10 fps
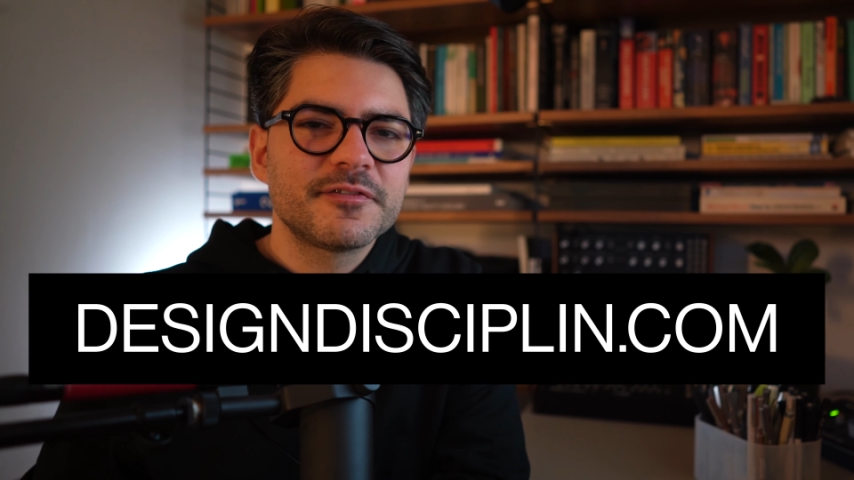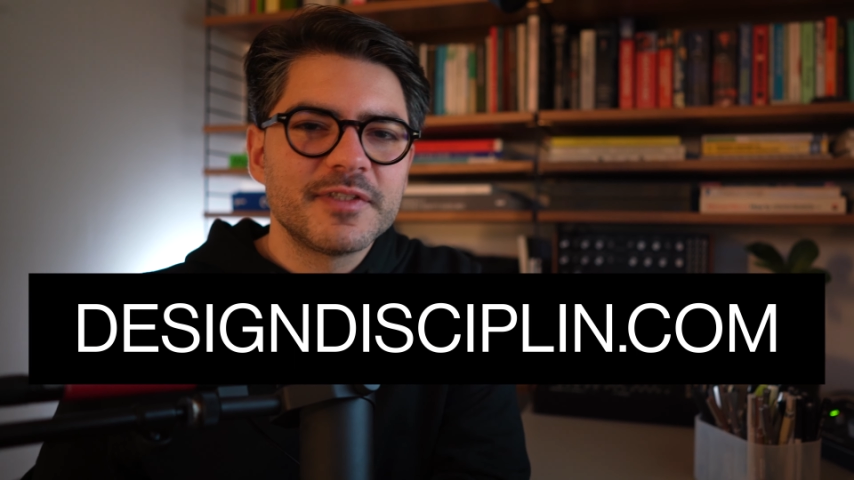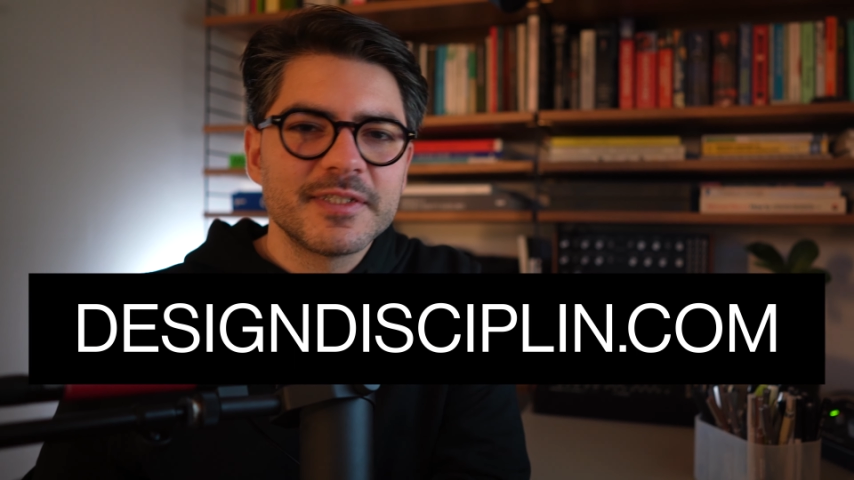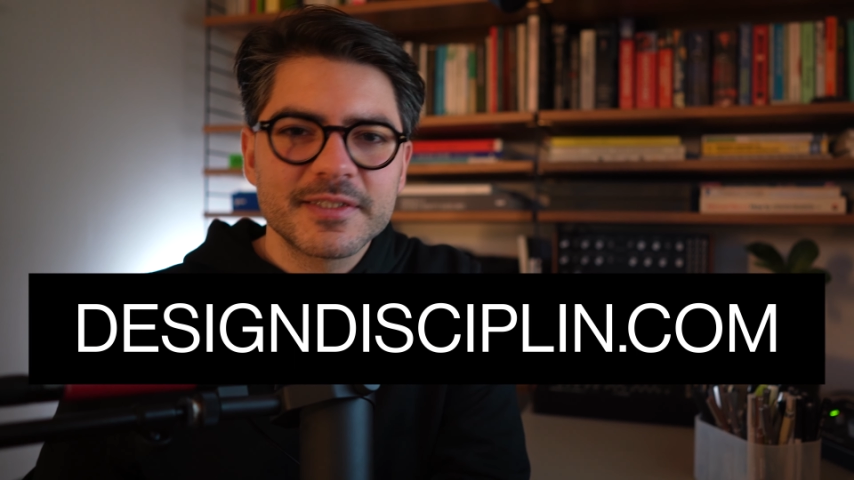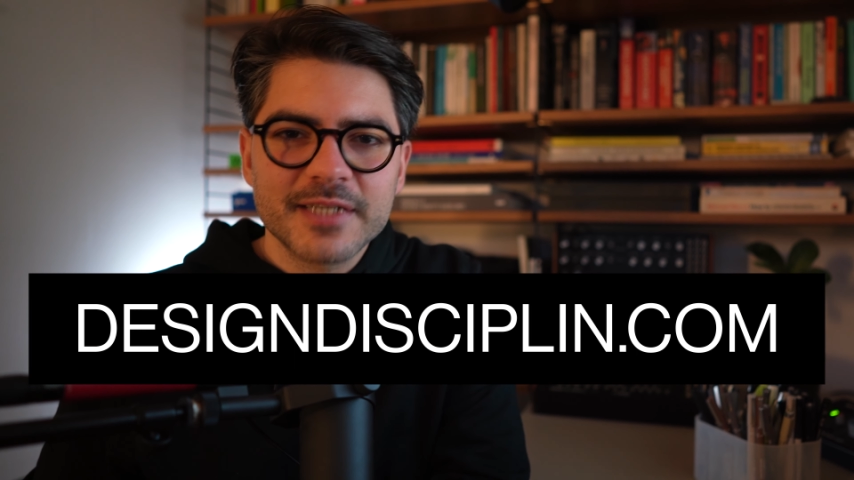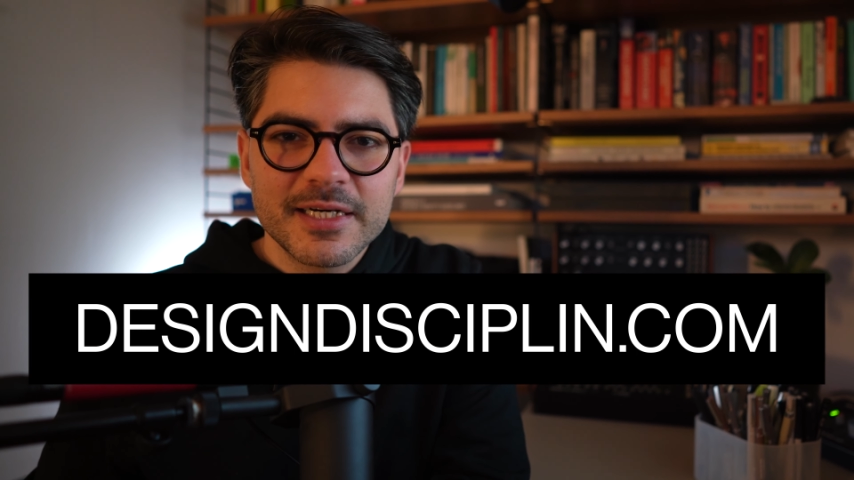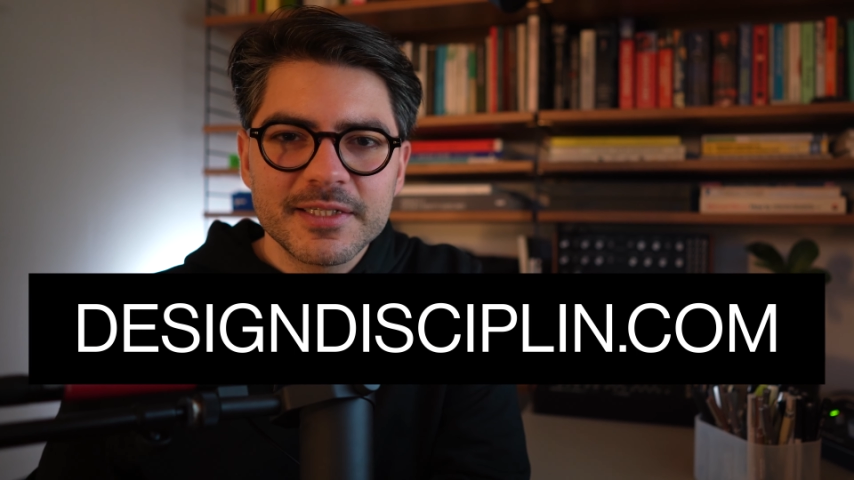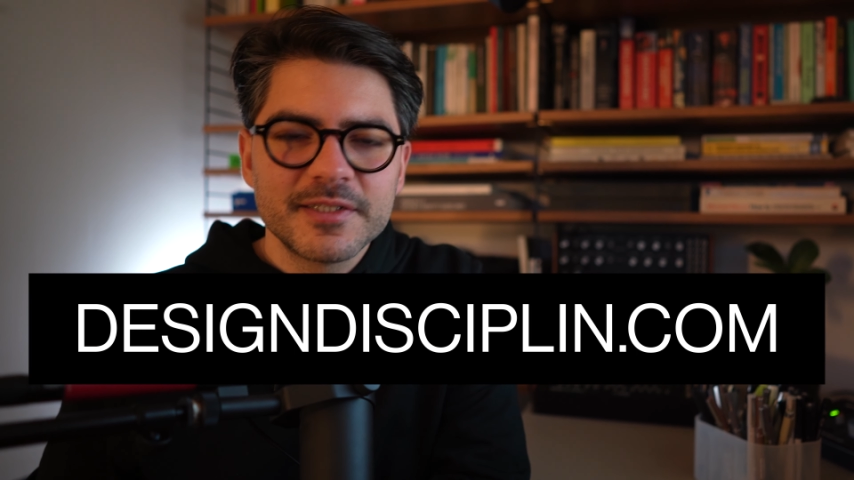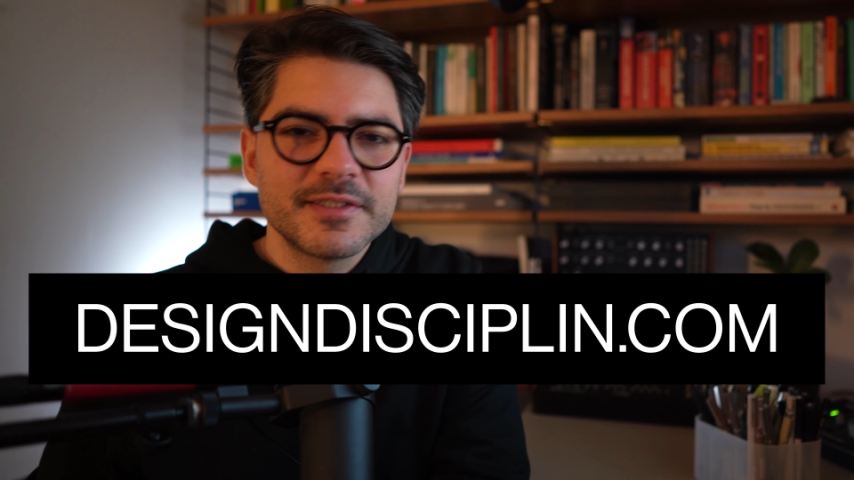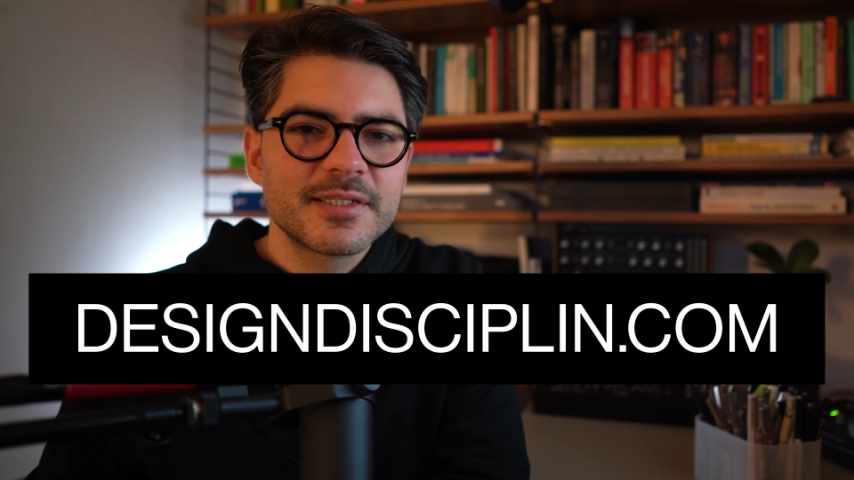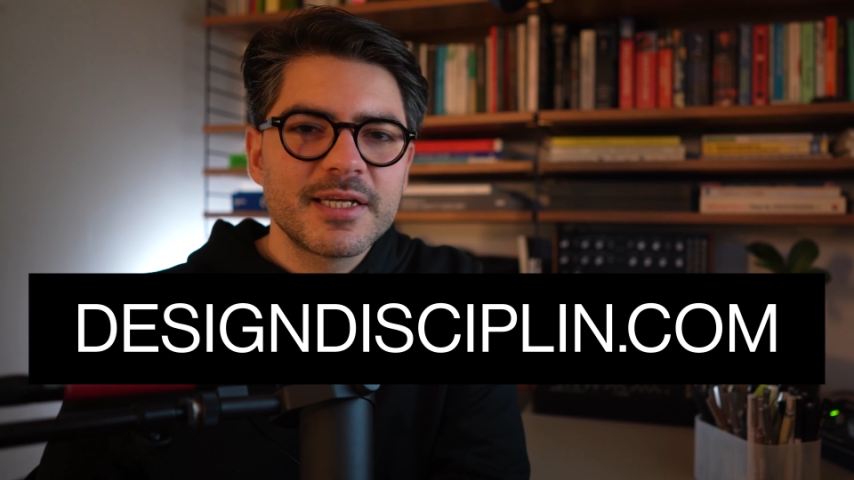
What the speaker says: for designers